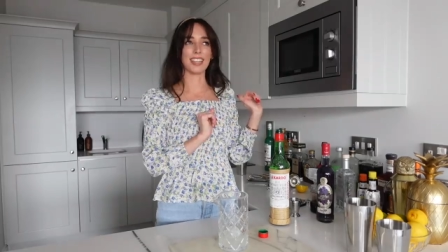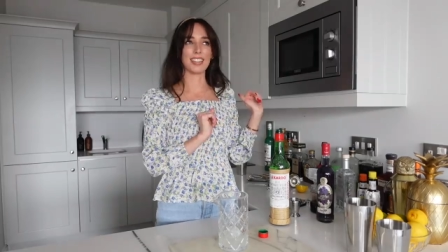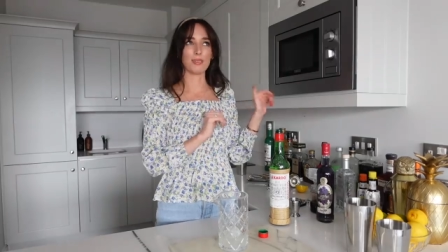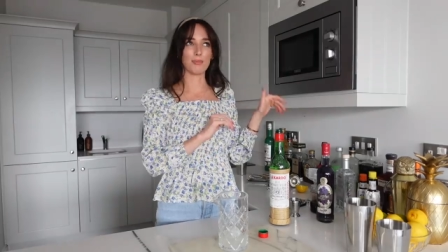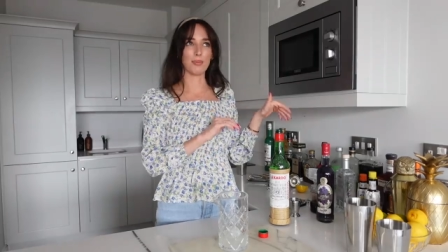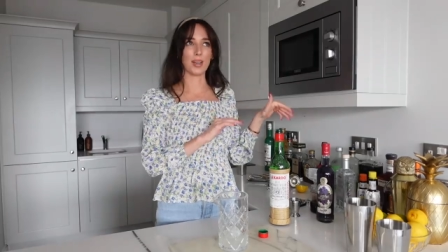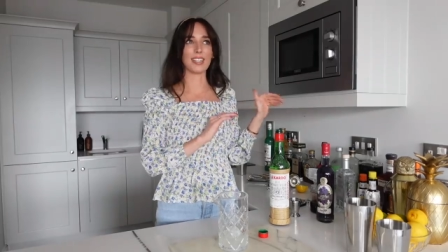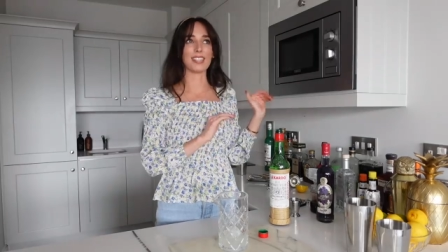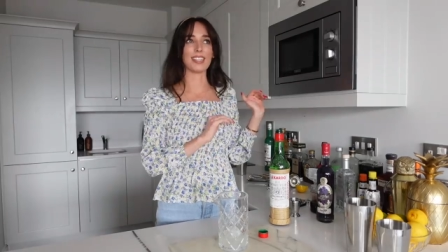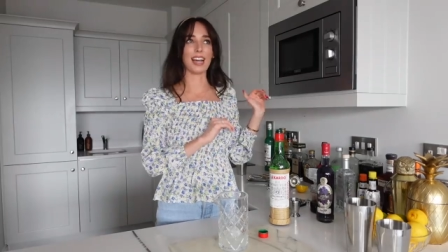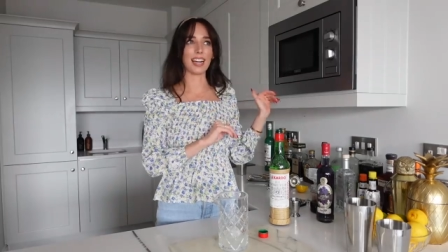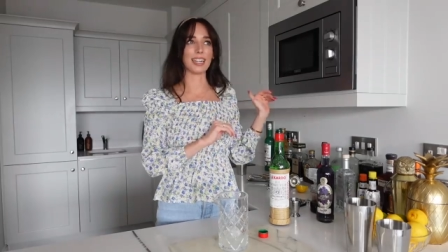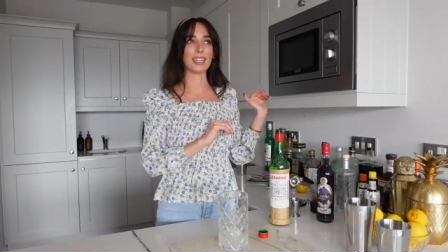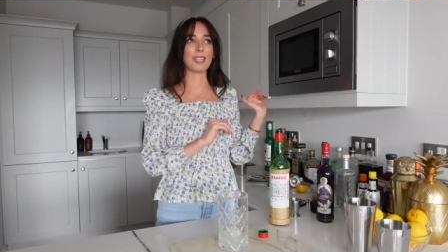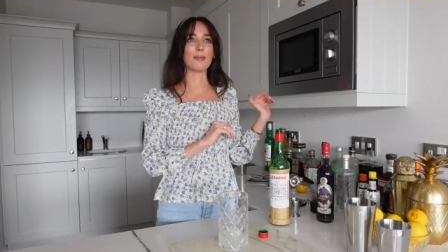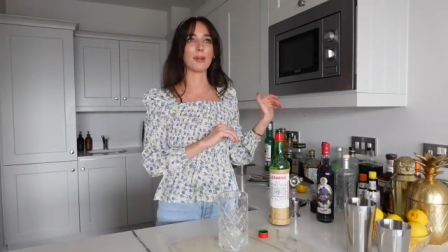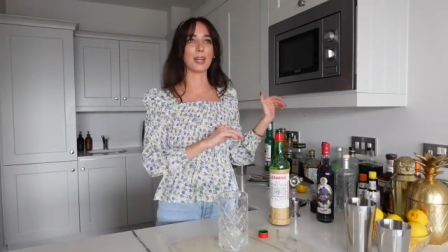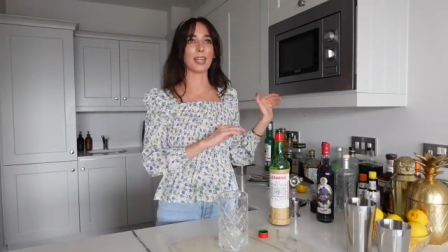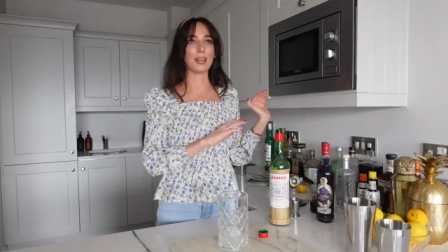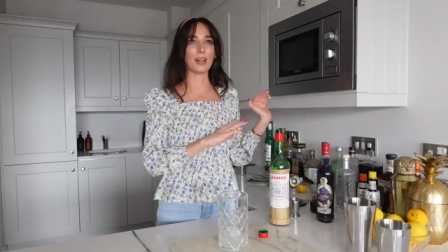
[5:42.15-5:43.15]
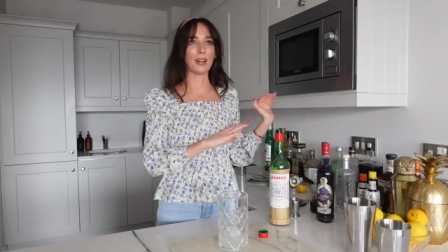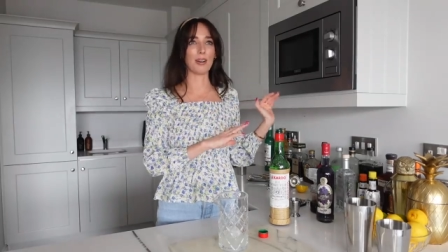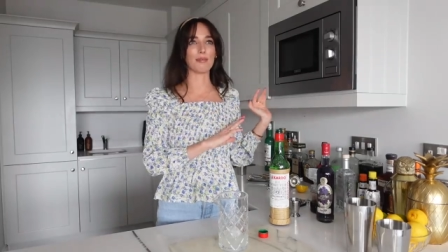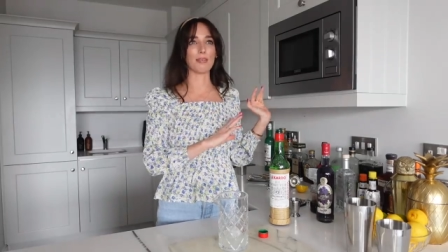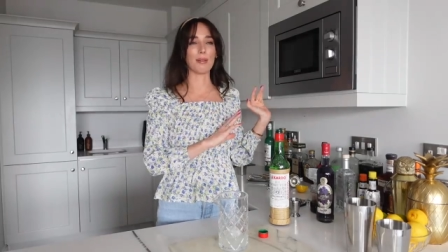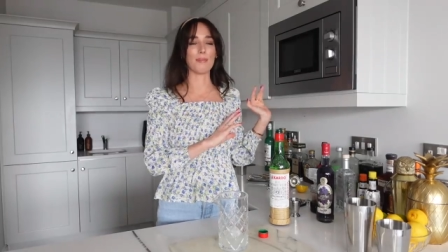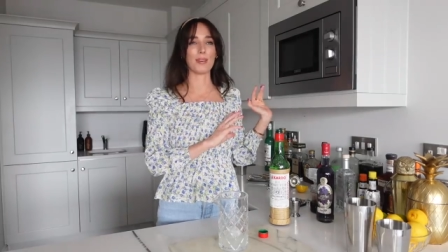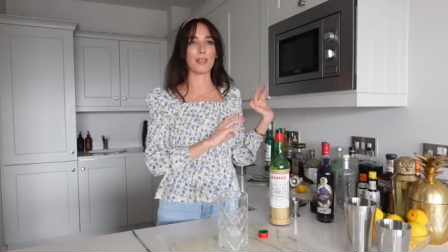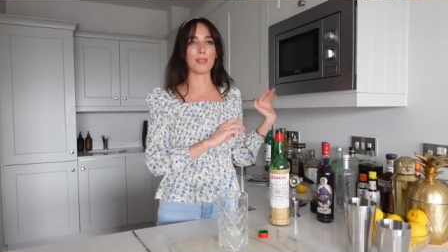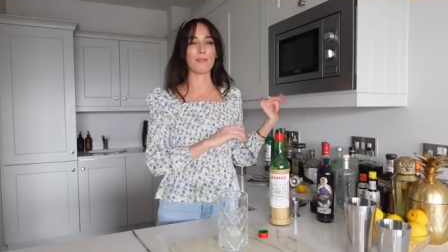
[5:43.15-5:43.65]
It's exactly what I love
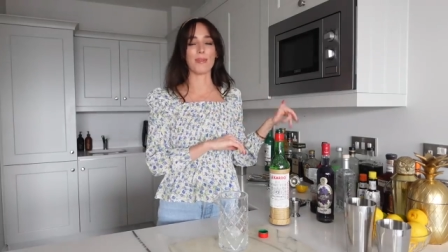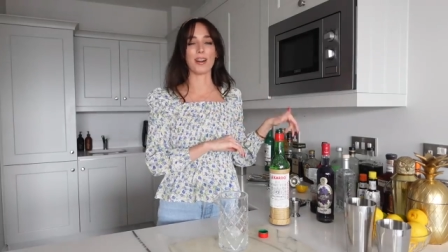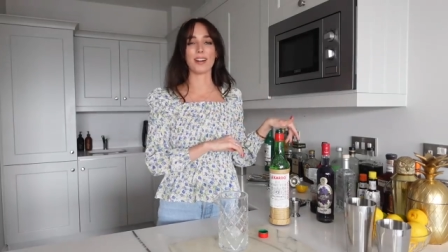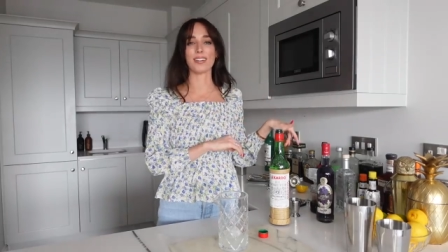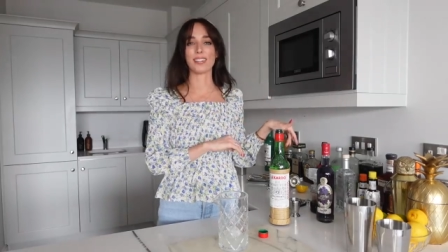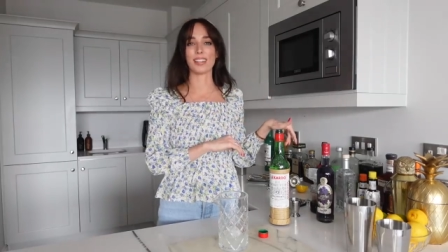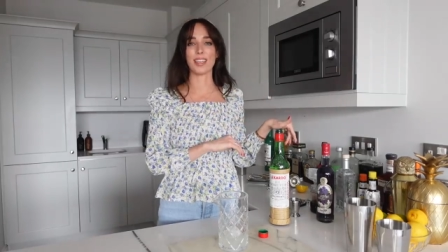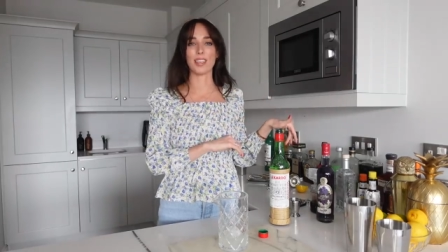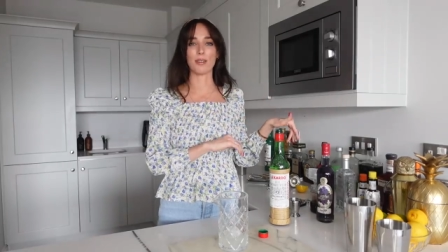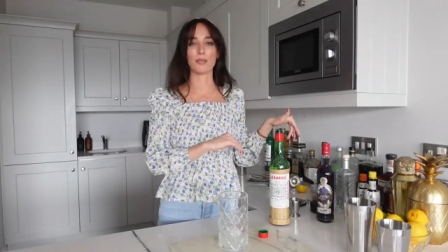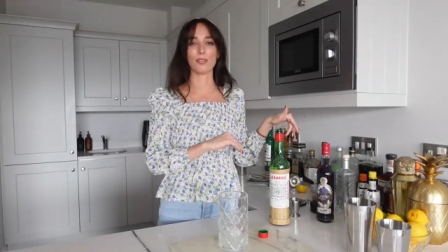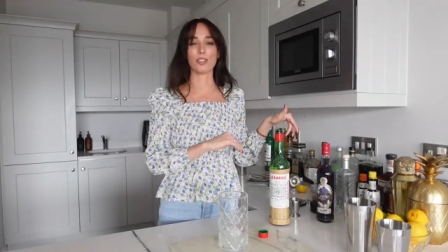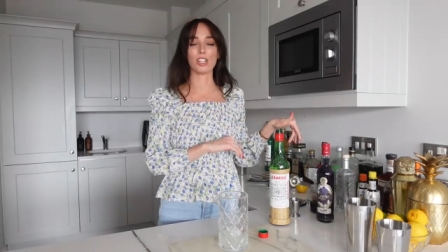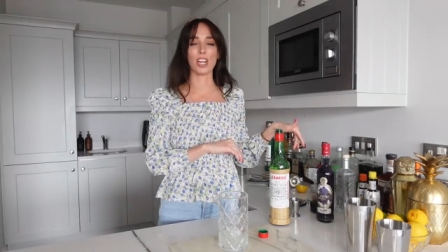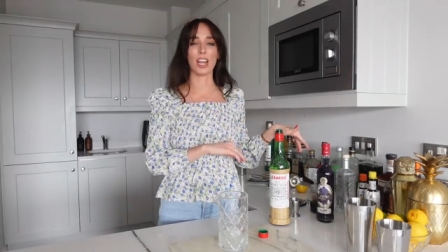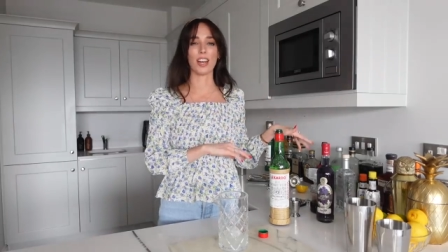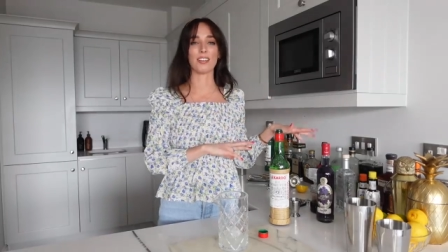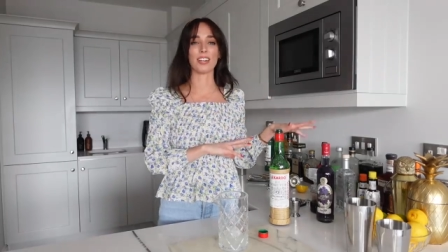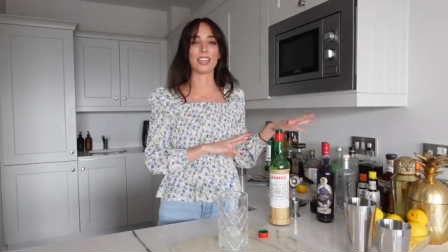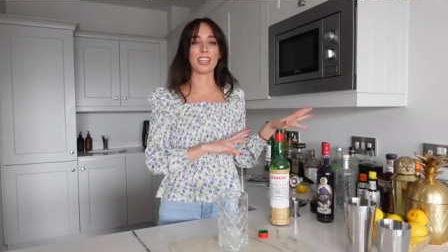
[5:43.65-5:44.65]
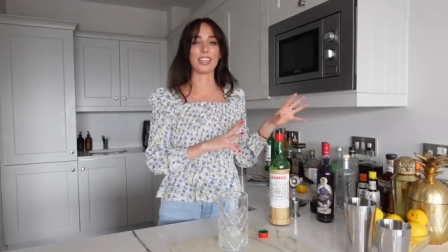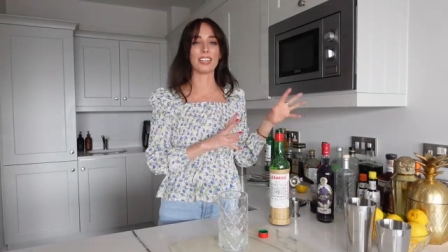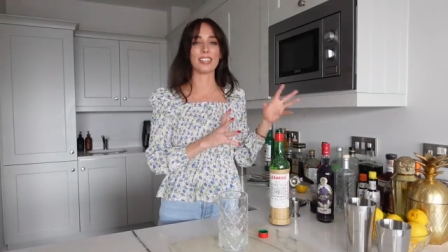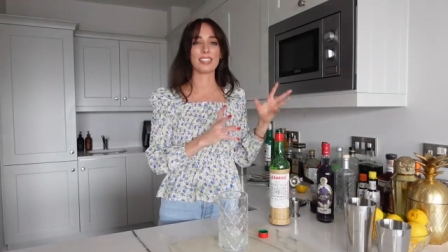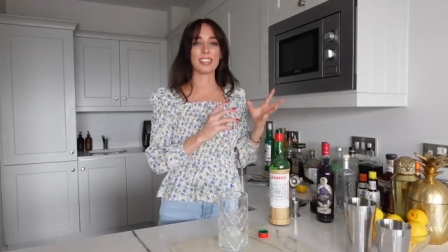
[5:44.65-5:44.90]
about the maraschino cherry